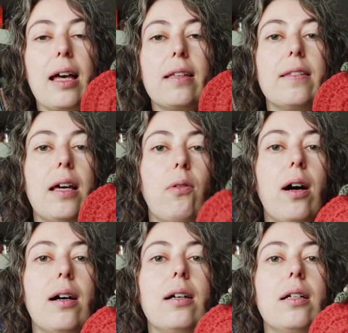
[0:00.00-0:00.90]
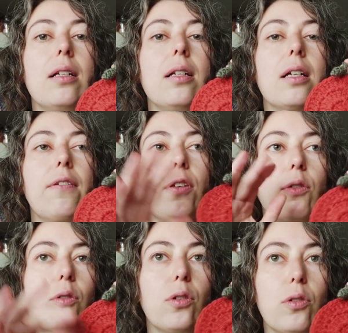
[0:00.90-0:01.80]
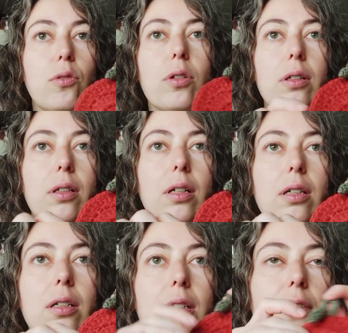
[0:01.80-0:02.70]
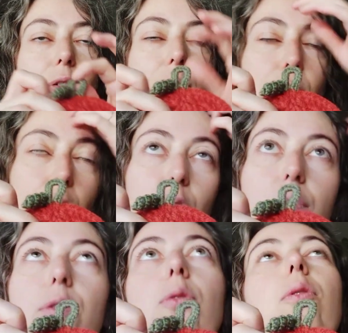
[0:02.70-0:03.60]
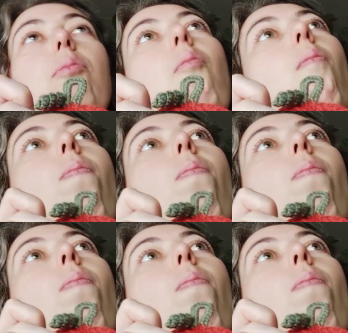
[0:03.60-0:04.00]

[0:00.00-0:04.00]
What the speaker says: There are, if you Google, if you look for